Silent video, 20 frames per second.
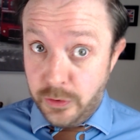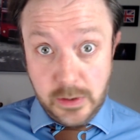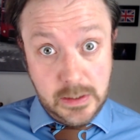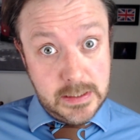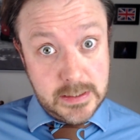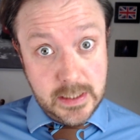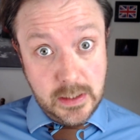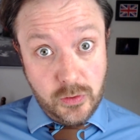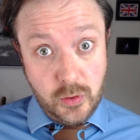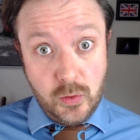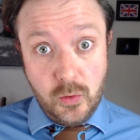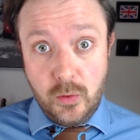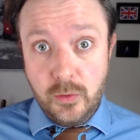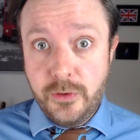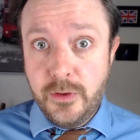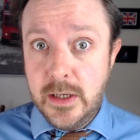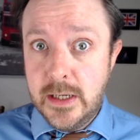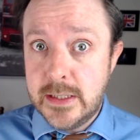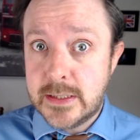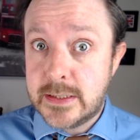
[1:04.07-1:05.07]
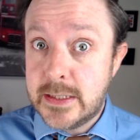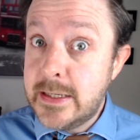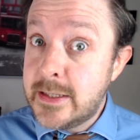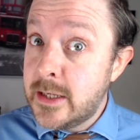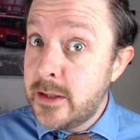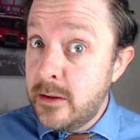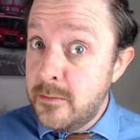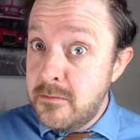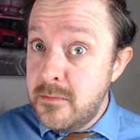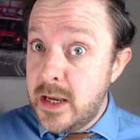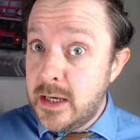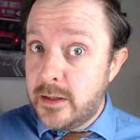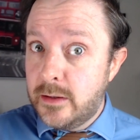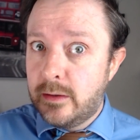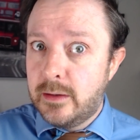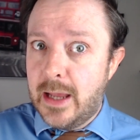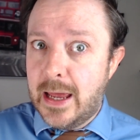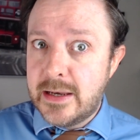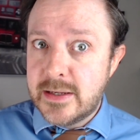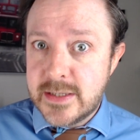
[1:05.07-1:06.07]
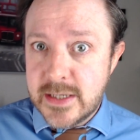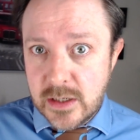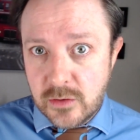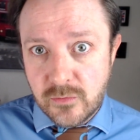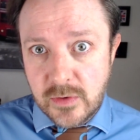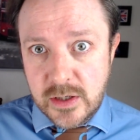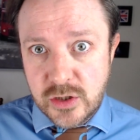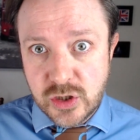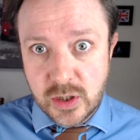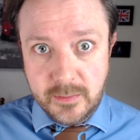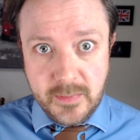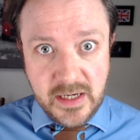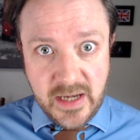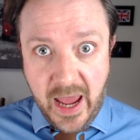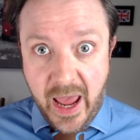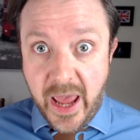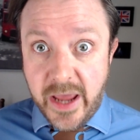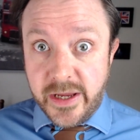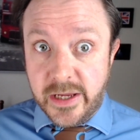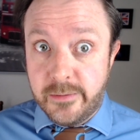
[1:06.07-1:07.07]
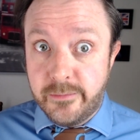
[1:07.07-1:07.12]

Is it the Northeast? Is it the Mid-Atlantic region? I mean, heck, it